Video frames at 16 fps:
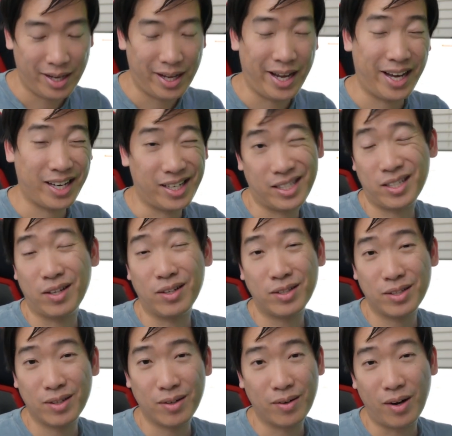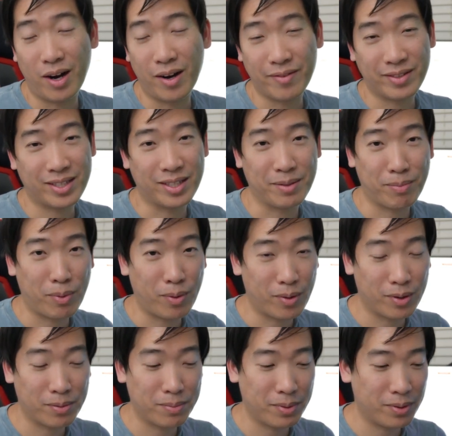And it's also obviously
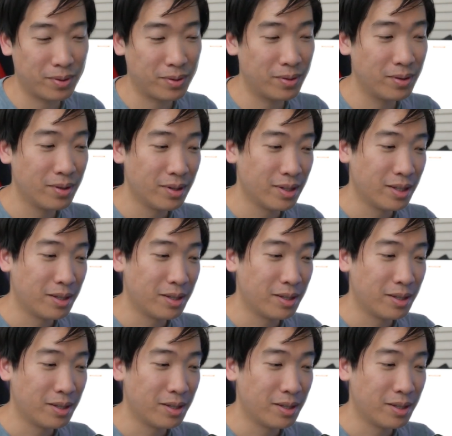portable,